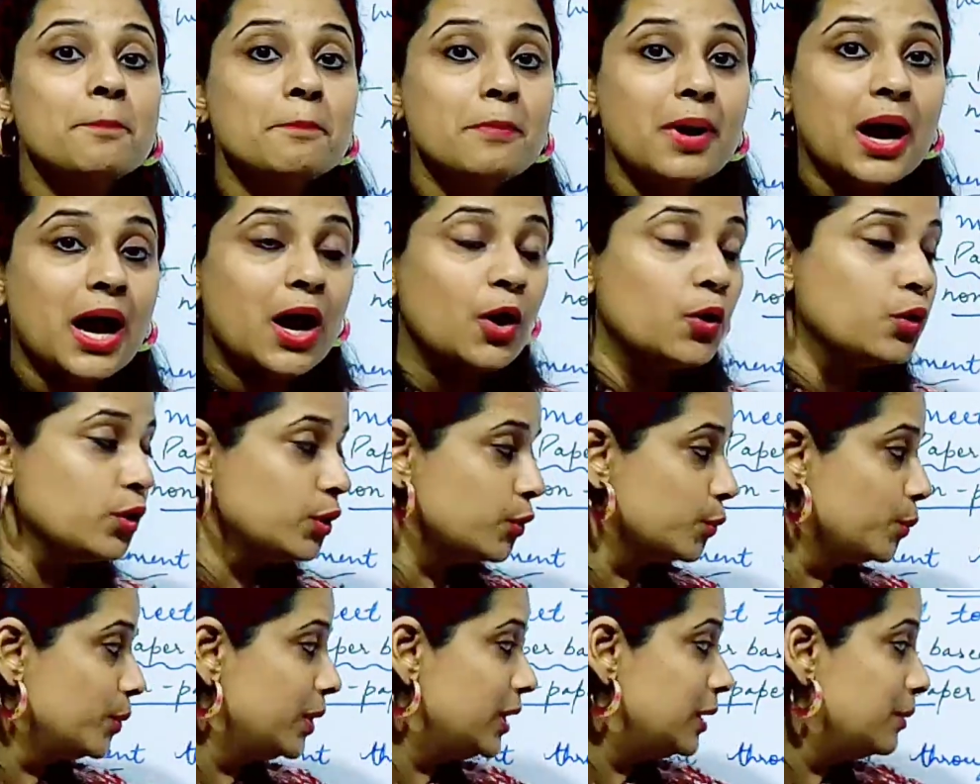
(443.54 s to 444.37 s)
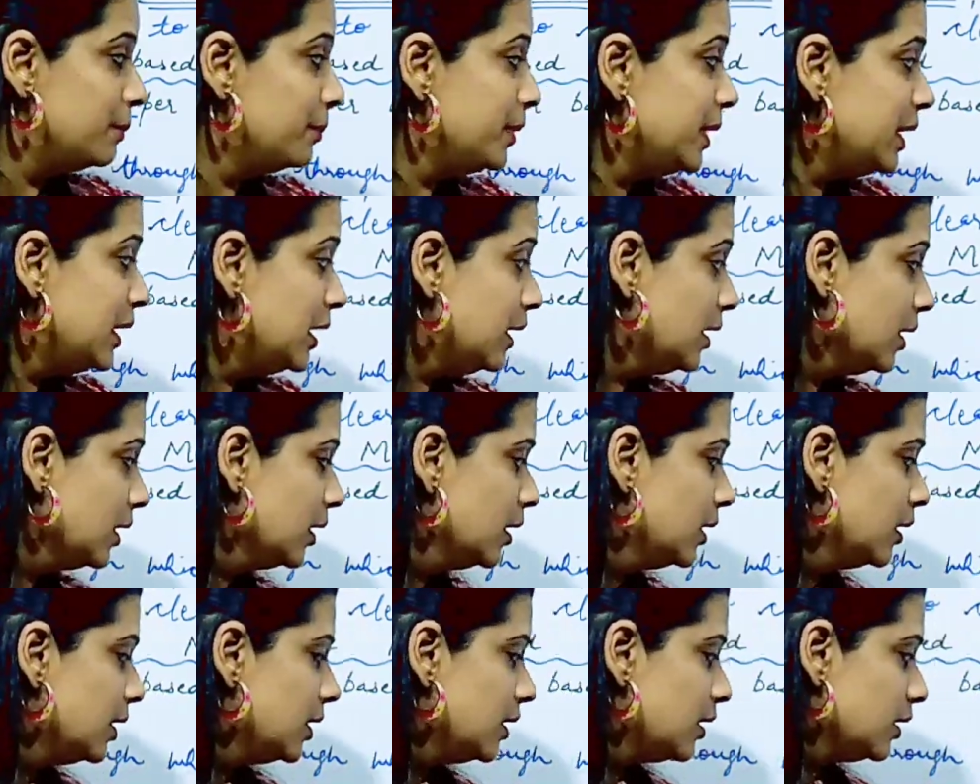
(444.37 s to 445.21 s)
amount will be
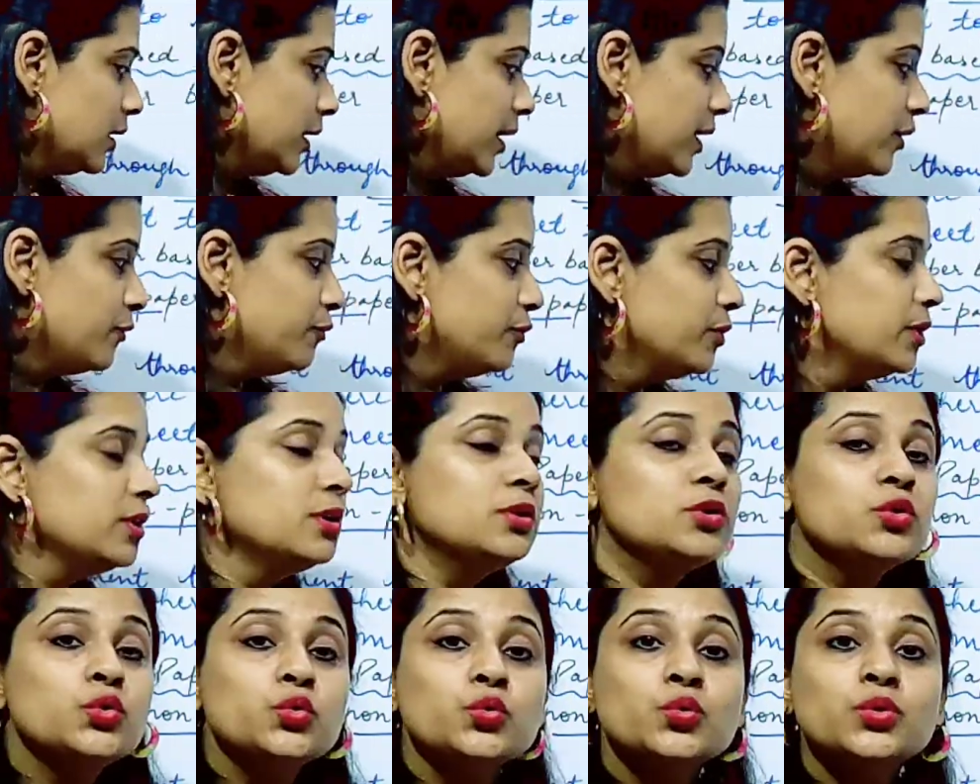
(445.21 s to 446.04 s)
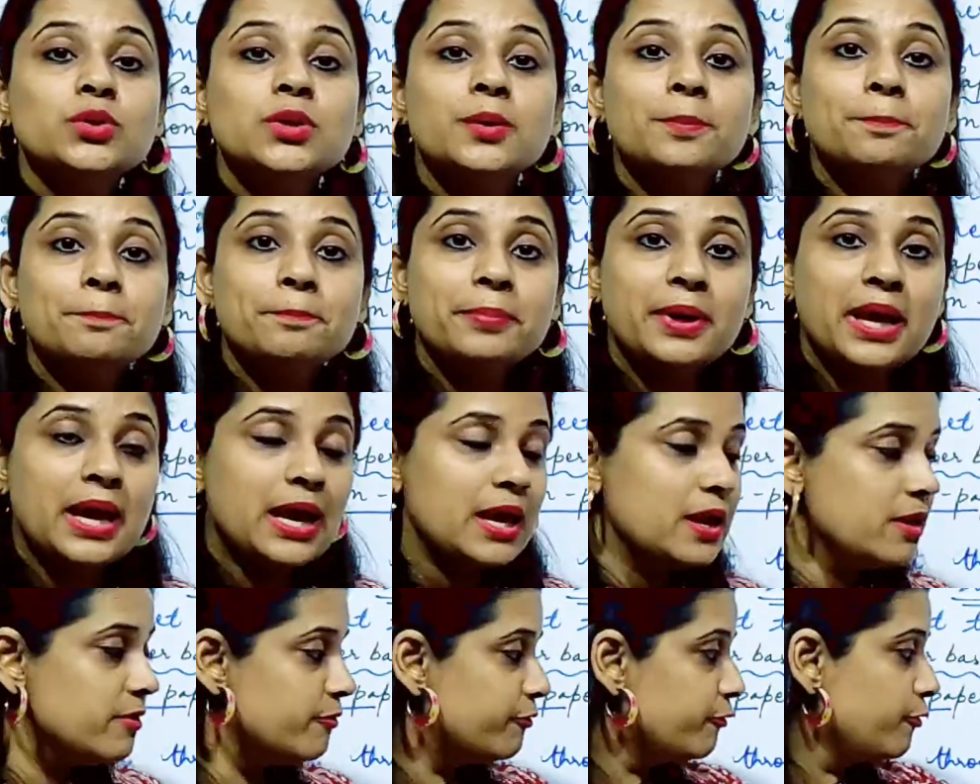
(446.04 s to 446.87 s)
given to the
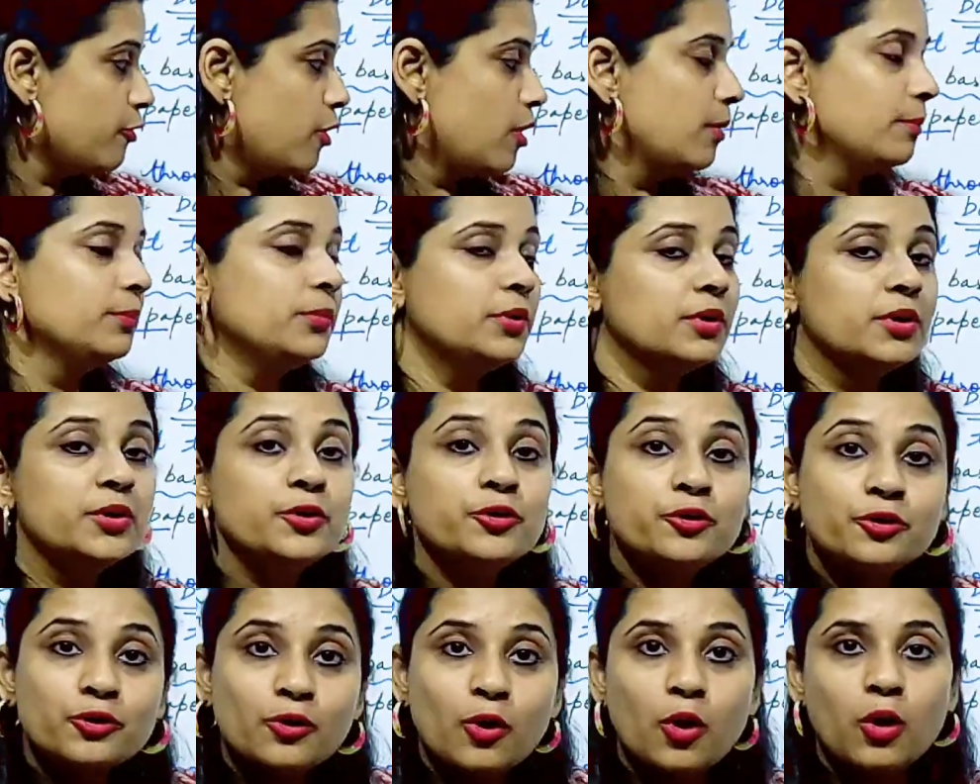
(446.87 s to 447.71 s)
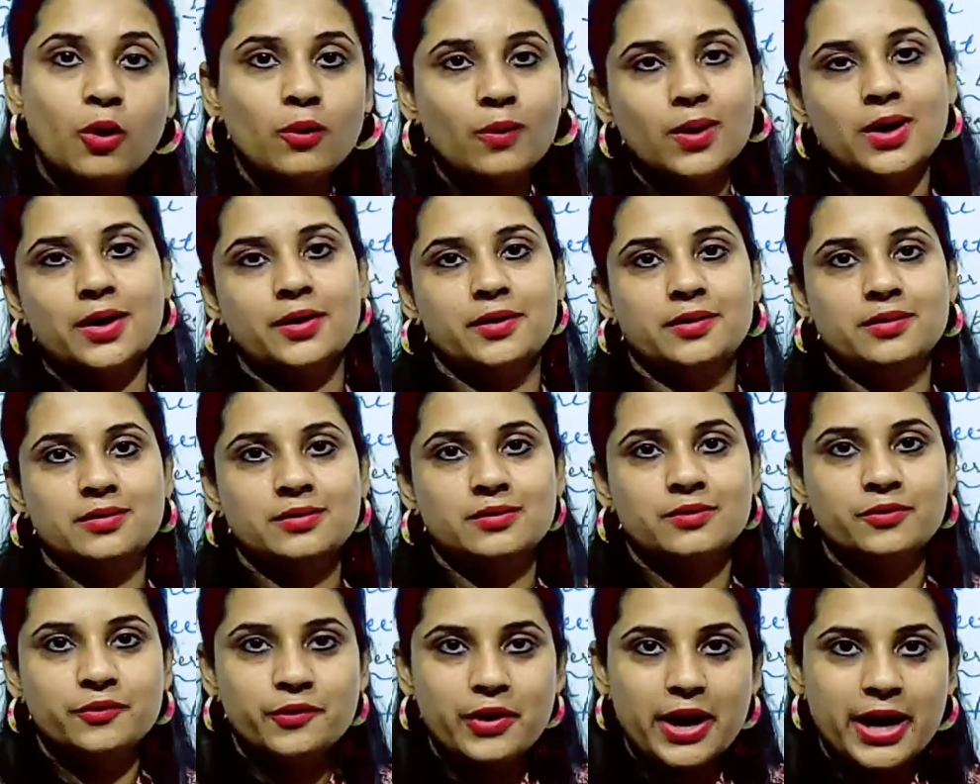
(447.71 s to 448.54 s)
payee from the drawer,
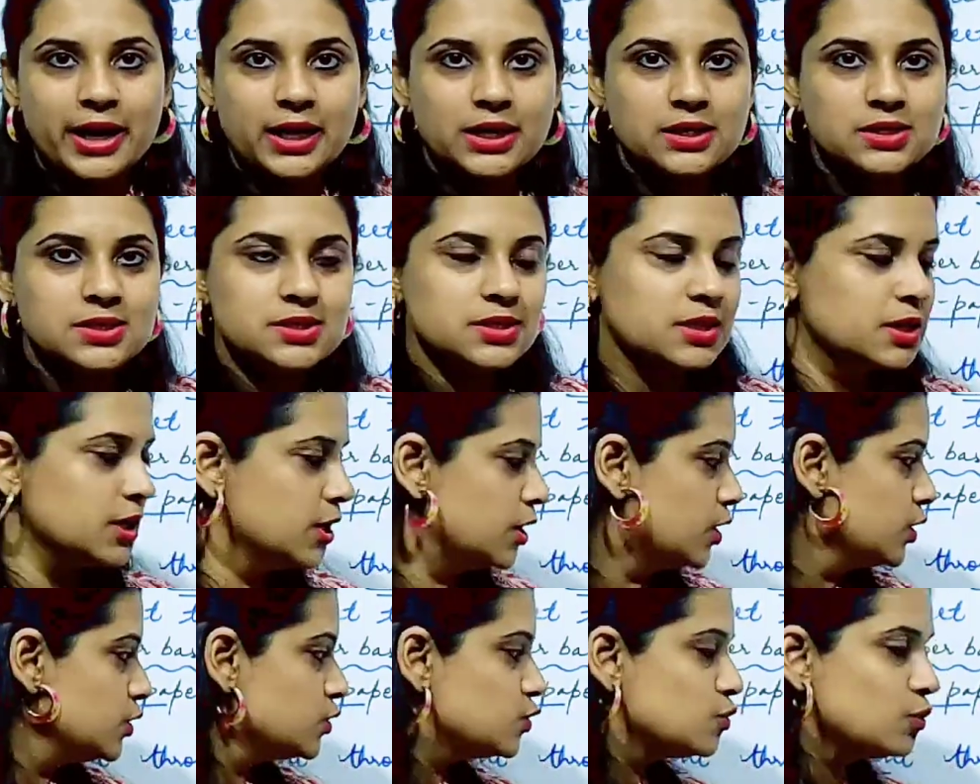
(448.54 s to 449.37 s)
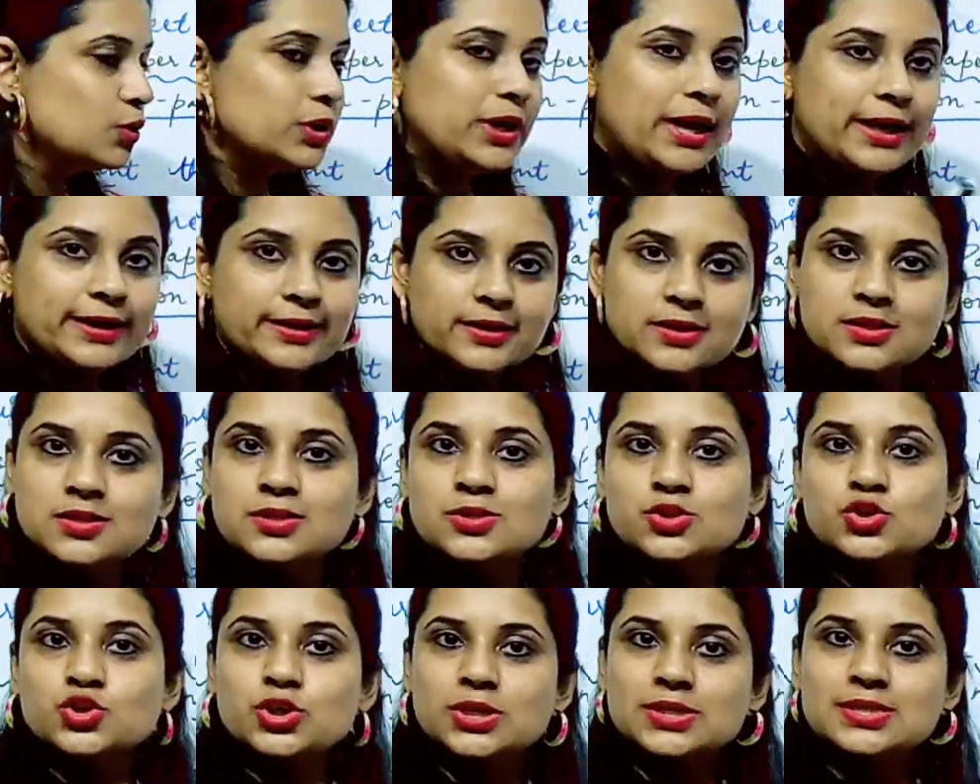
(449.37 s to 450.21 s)
right? So let
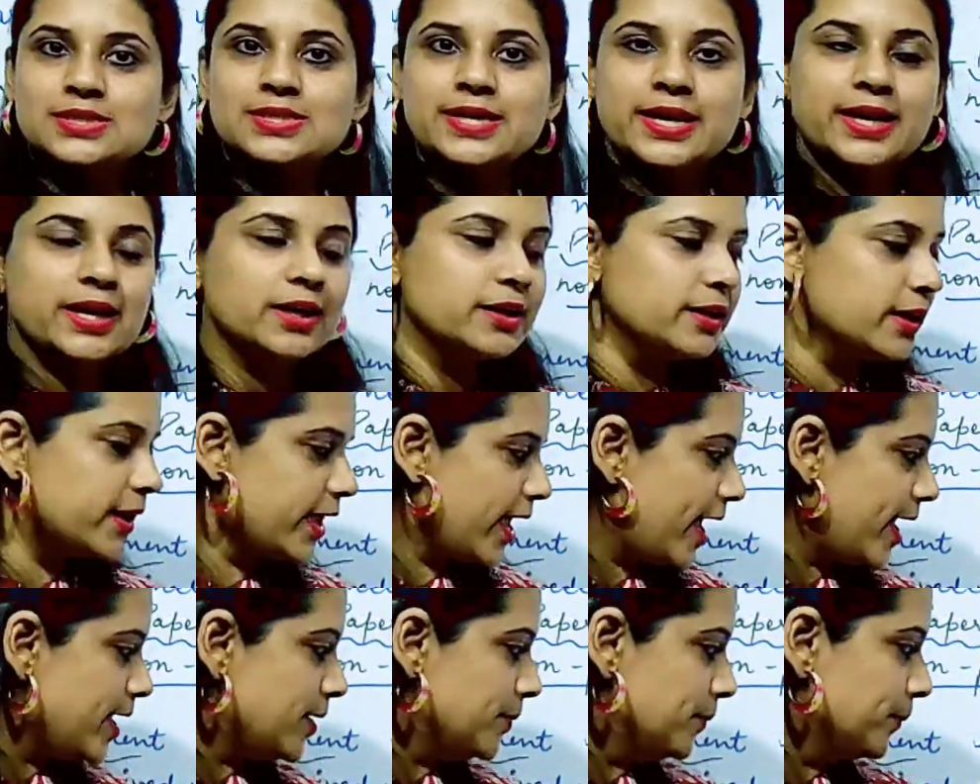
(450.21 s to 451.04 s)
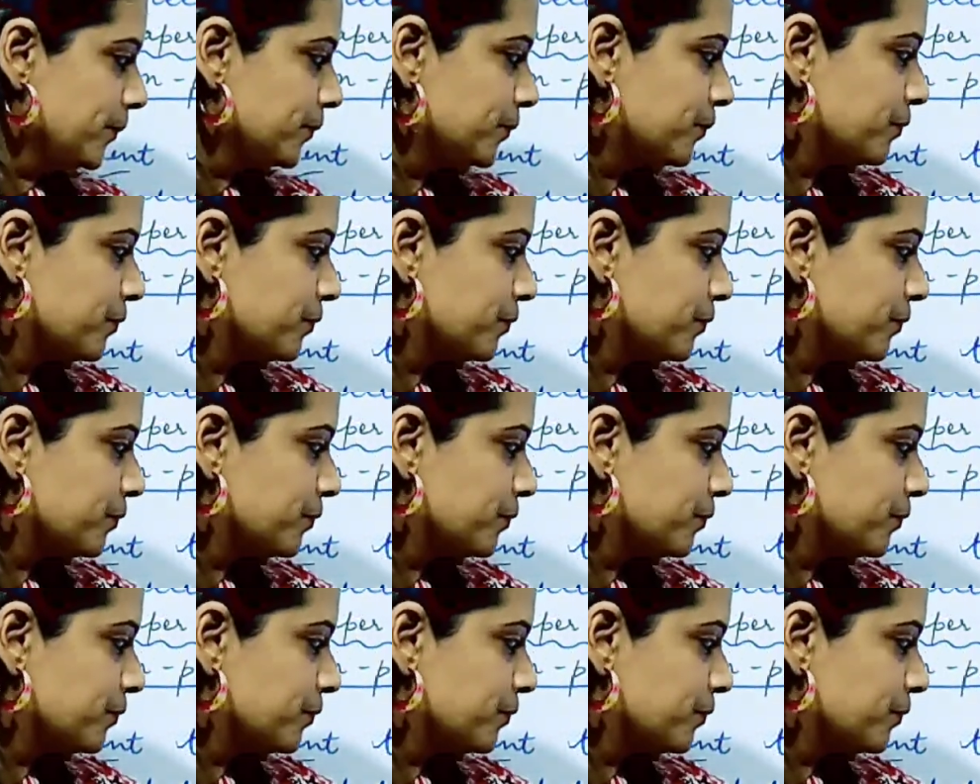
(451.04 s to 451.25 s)
us just take it again.